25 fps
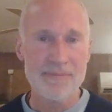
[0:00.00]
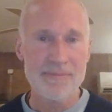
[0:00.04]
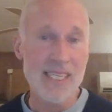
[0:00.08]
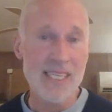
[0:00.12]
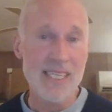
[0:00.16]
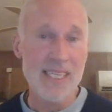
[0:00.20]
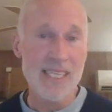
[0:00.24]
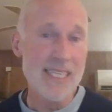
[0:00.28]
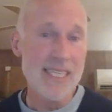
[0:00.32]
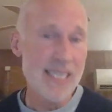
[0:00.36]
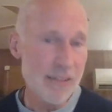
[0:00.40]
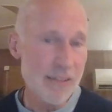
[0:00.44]

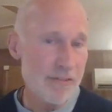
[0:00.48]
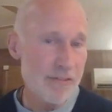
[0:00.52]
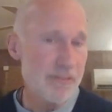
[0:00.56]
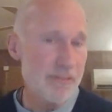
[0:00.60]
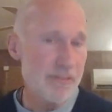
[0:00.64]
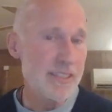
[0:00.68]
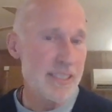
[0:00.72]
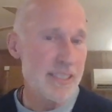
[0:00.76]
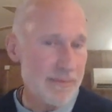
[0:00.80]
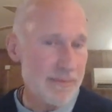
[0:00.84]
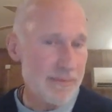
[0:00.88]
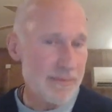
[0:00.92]
a
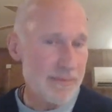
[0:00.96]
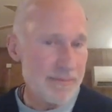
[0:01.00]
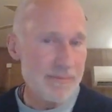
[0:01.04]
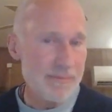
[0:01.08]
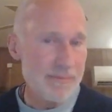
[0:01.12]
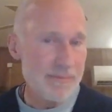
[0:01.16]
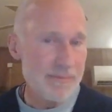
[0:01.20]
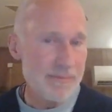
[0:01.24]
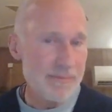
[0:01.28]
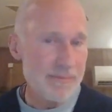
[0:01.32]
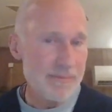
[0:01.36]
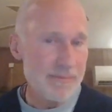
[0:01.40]
gift,
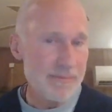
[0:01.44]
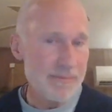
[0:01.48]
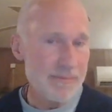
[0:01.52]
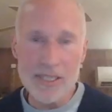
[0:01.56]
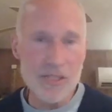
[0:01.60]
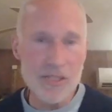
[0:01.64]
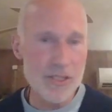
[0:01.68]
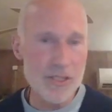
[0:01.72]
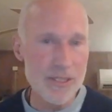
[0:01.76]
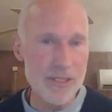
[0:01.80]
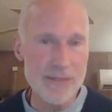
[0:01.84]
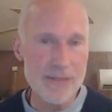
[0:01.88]
a
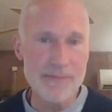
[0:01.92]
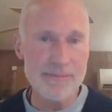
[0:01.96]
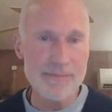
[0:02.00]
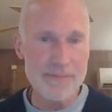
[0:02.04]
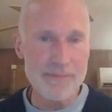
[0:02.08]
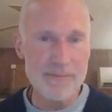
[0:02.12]
pleasure.